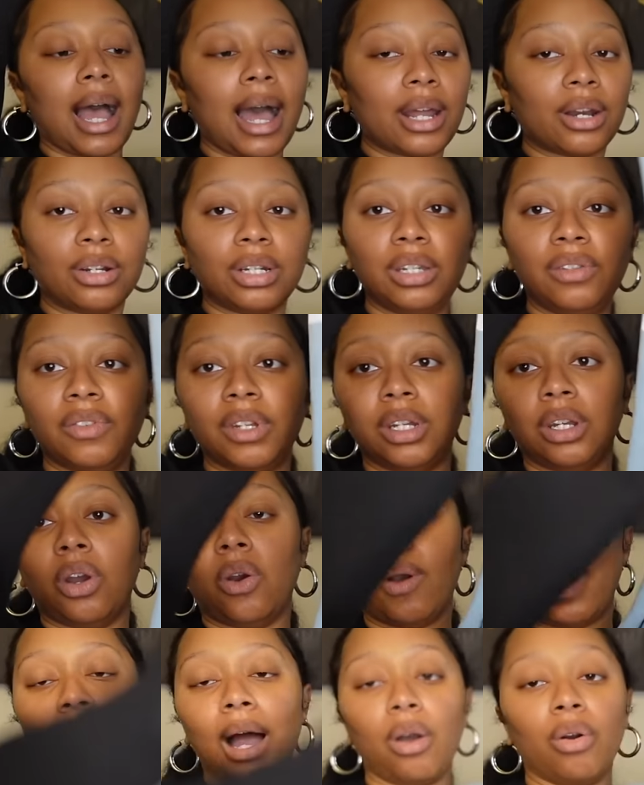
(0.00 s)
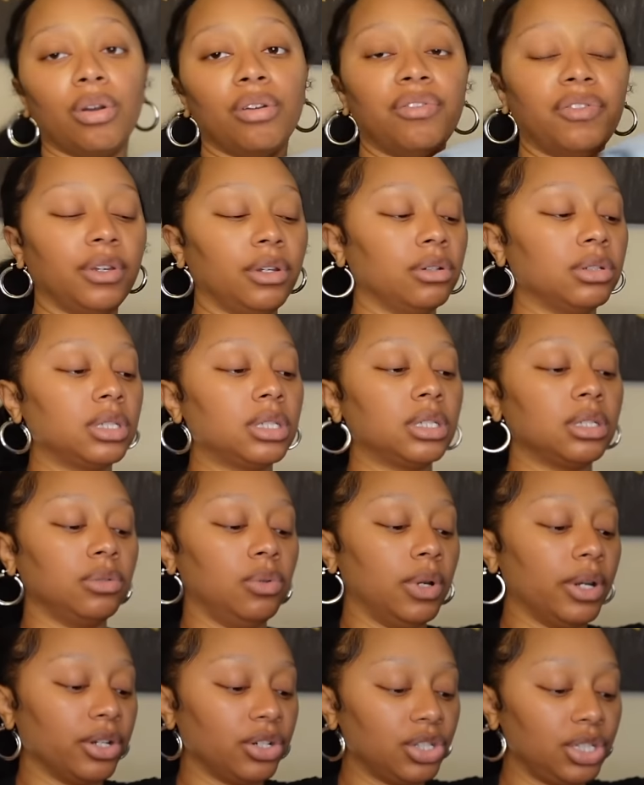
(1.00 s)
I don't even know how it feels to
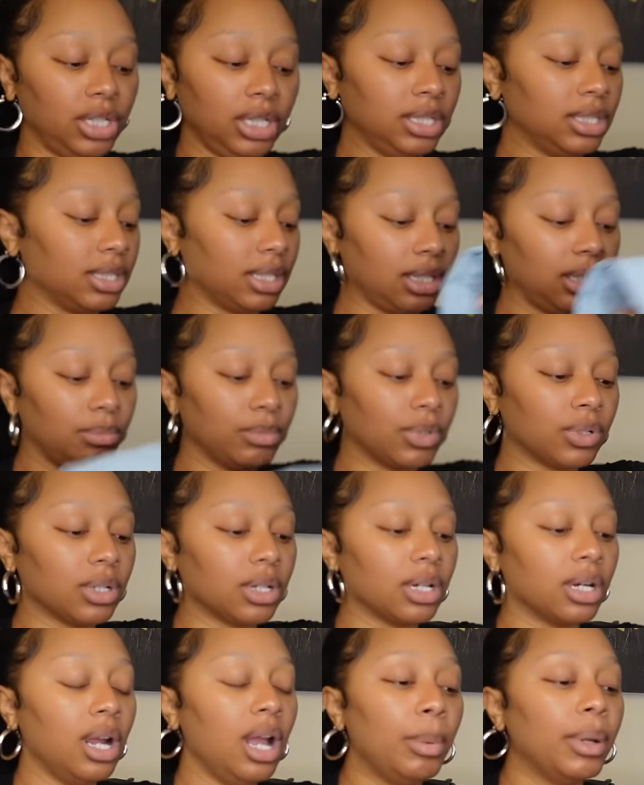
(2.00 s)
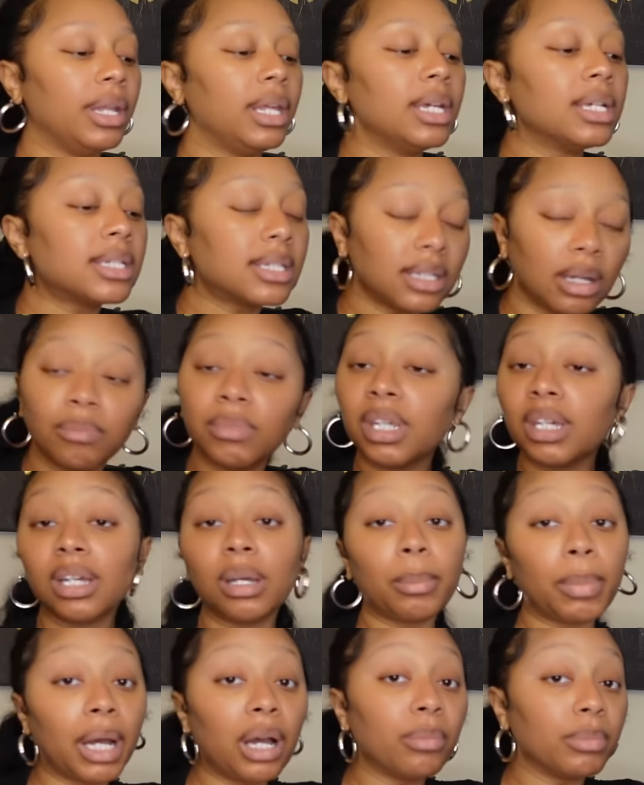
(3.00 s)
wear jeans anymore, but it's something
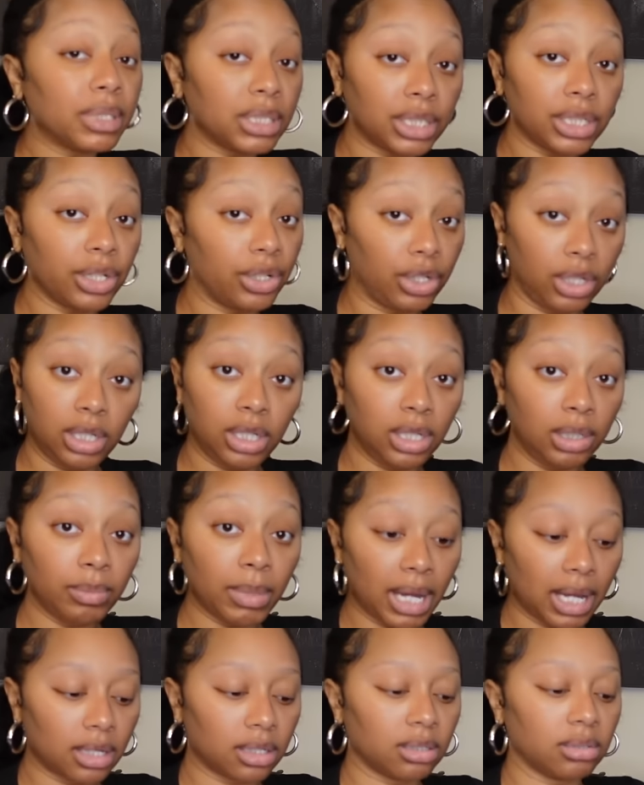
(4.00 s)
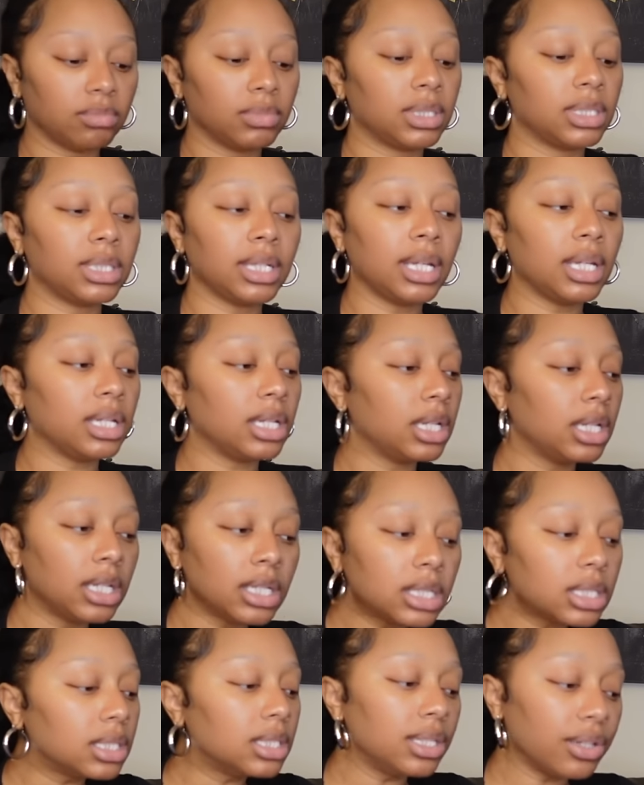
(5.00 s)
about maternity bottoms that
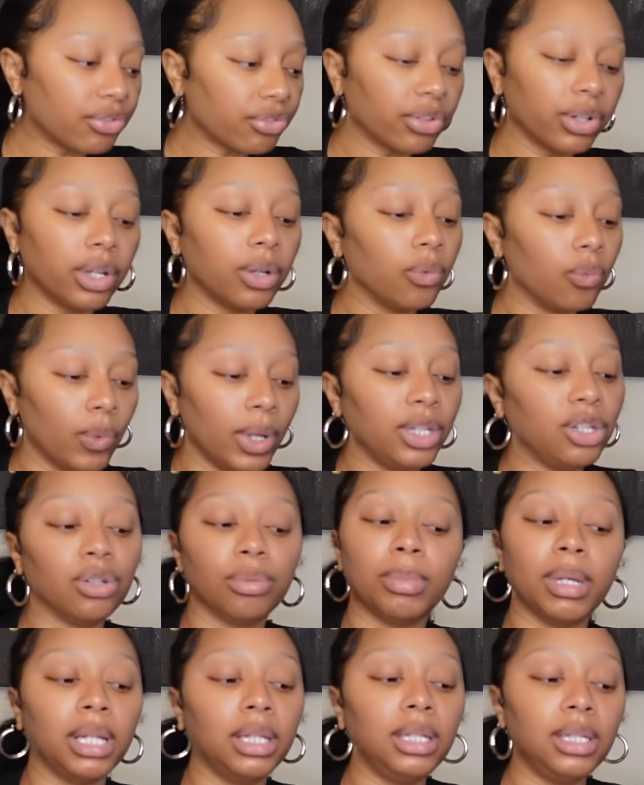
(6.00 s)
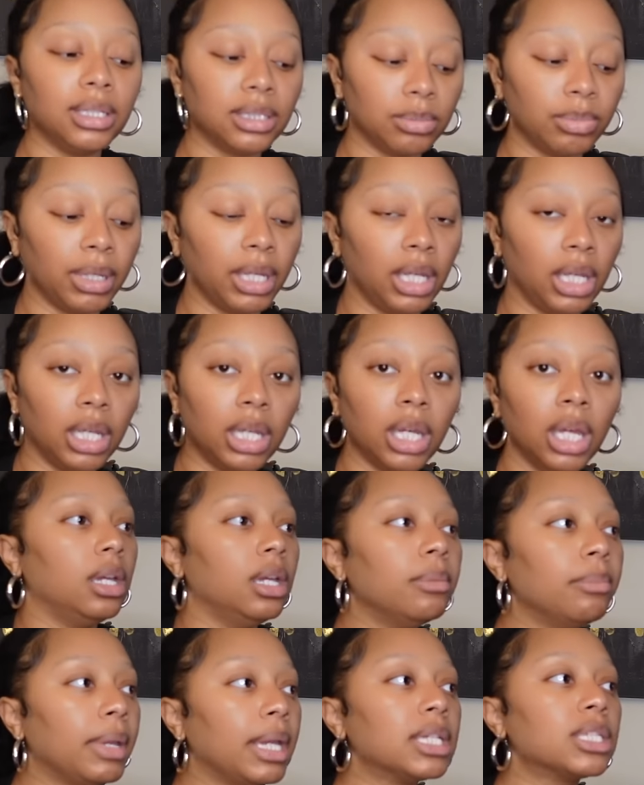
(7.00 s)
hits different when your belly is big.
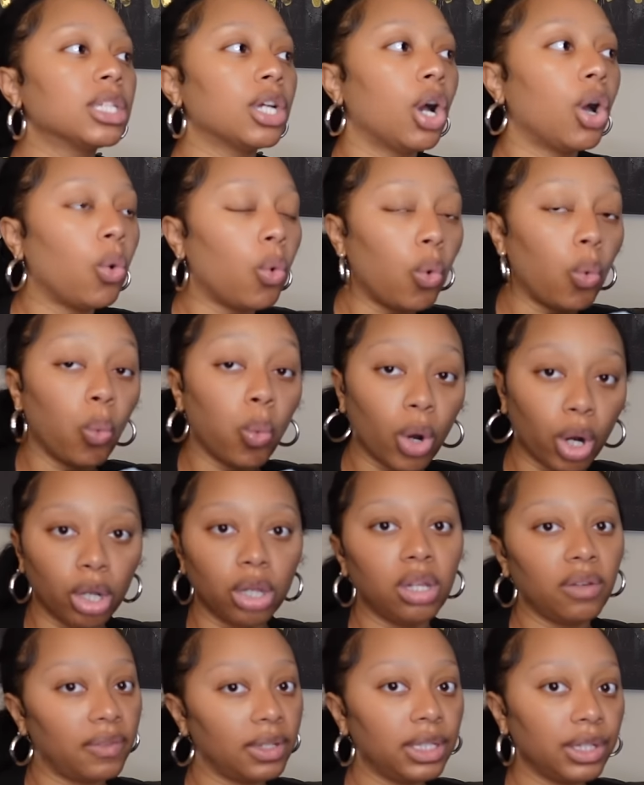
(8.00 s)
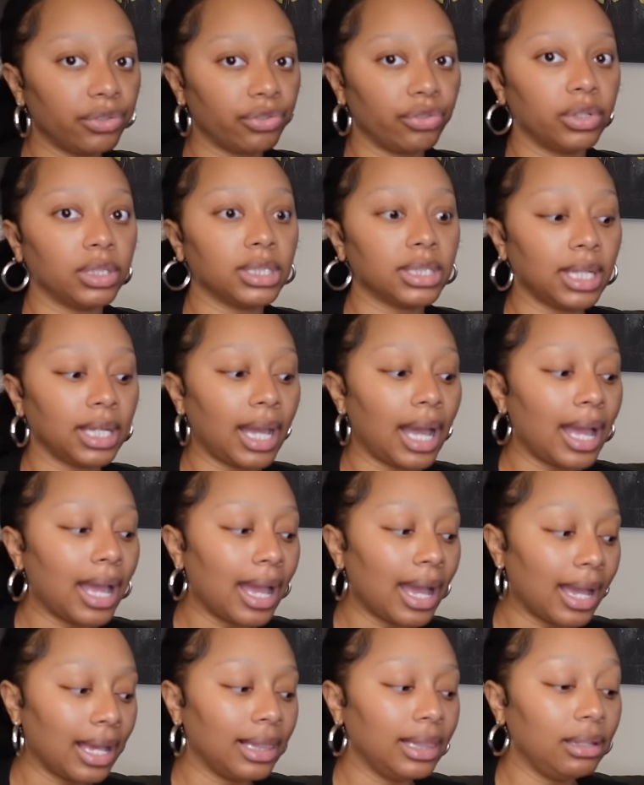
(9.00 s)
It makes a world of a difference. Like, I
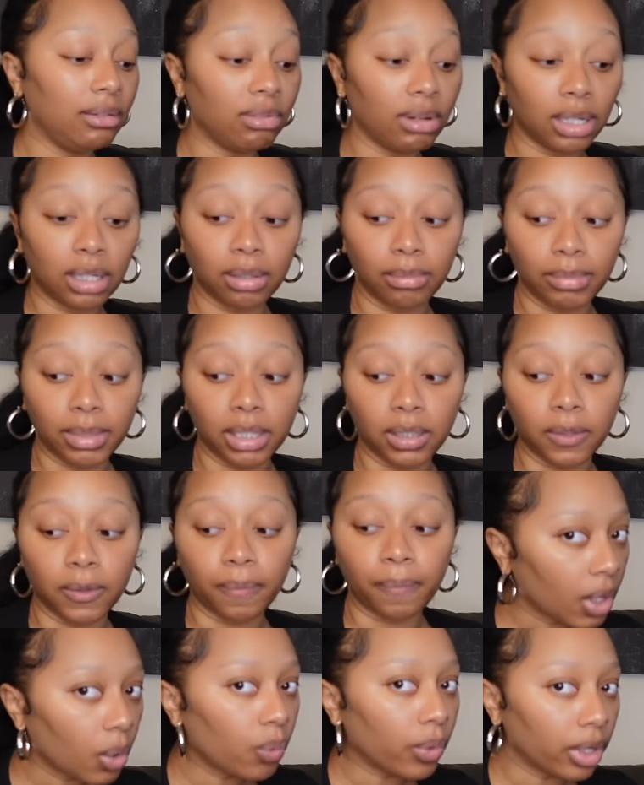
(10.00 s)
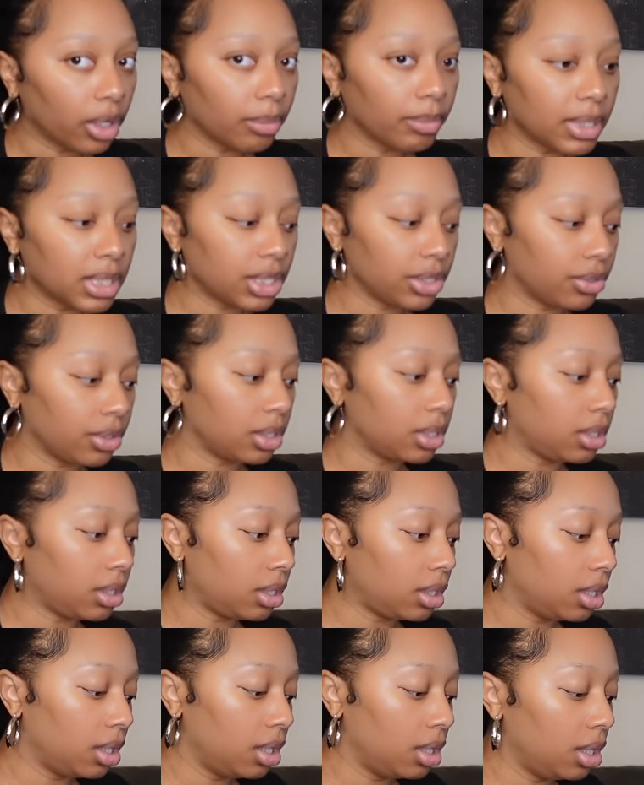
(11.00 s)
highly recommend wearing
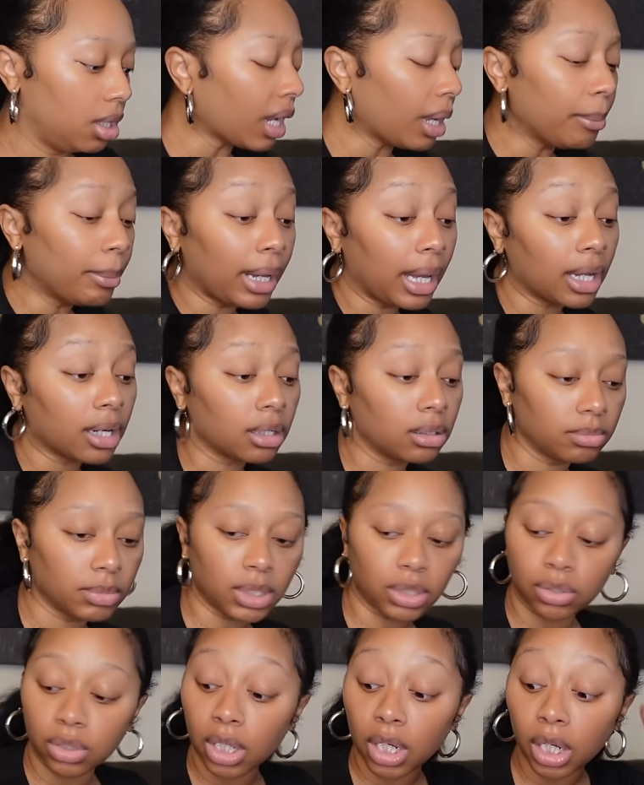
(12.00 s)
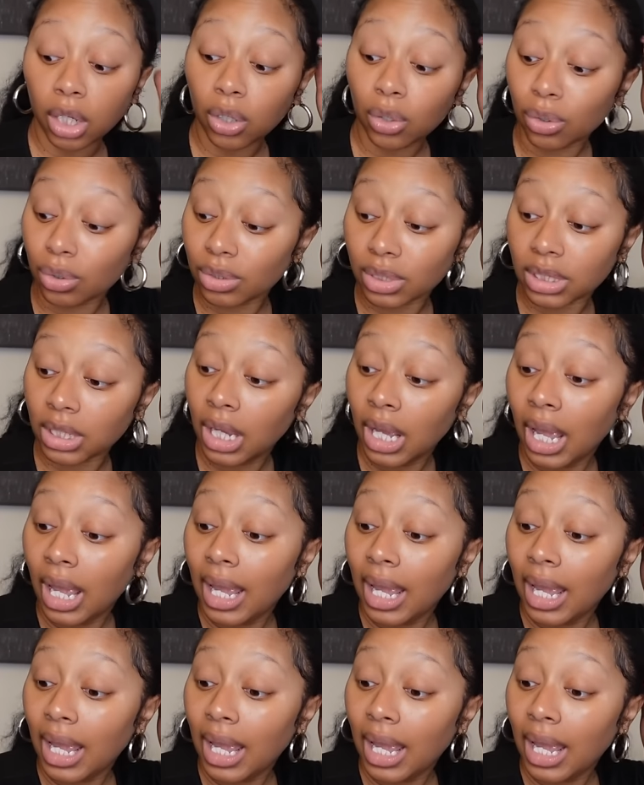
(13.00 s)
maternity bottoms or clothes.